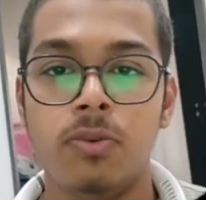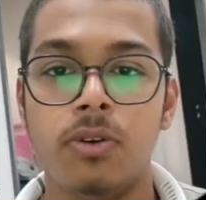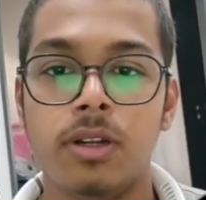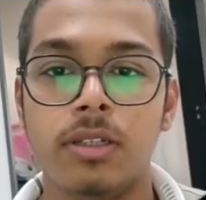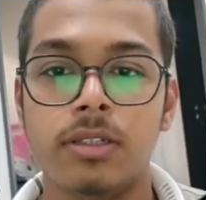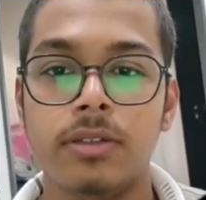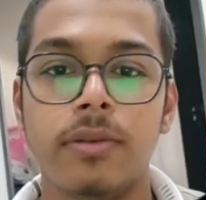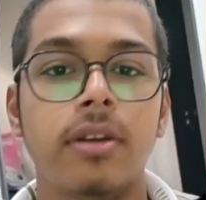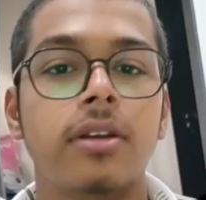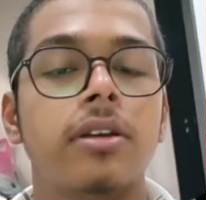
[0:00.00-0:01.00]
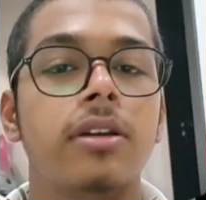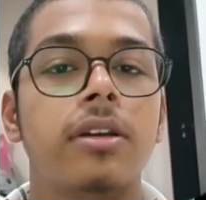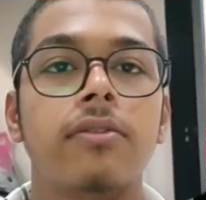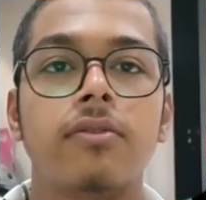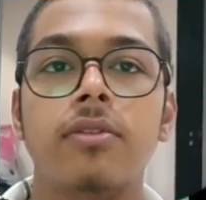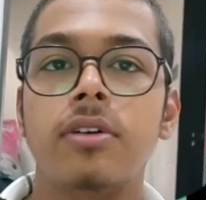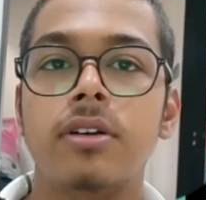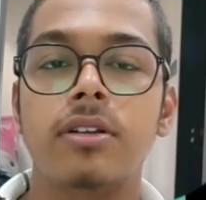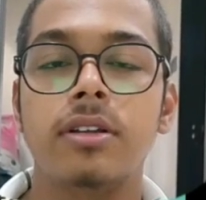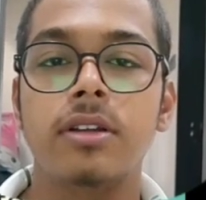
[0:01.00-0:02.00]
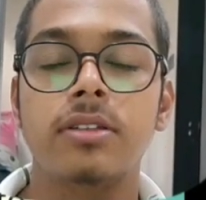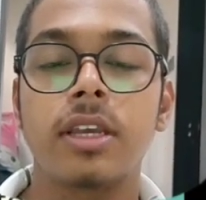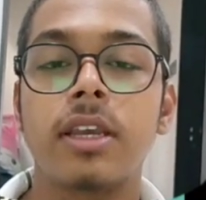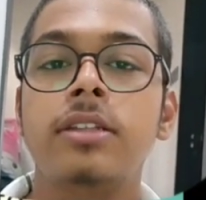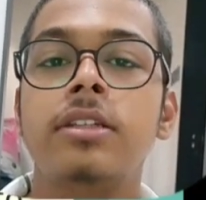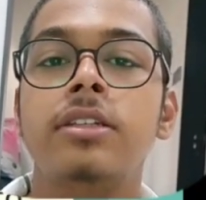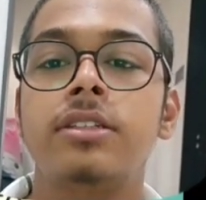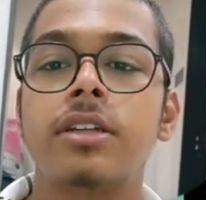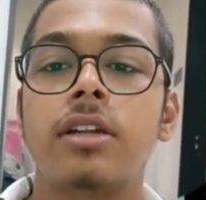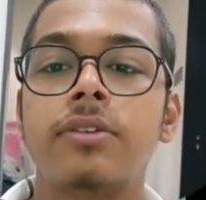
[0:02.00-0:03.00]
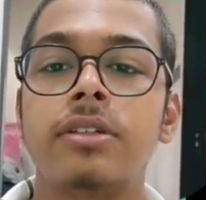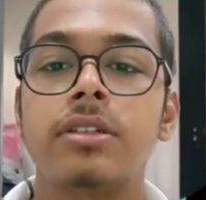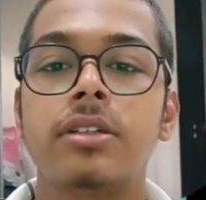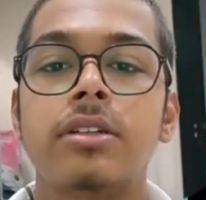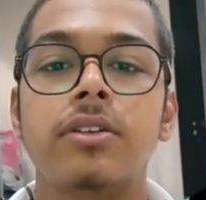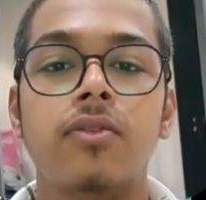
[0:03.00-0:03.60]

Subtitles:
progress. Second is starvation.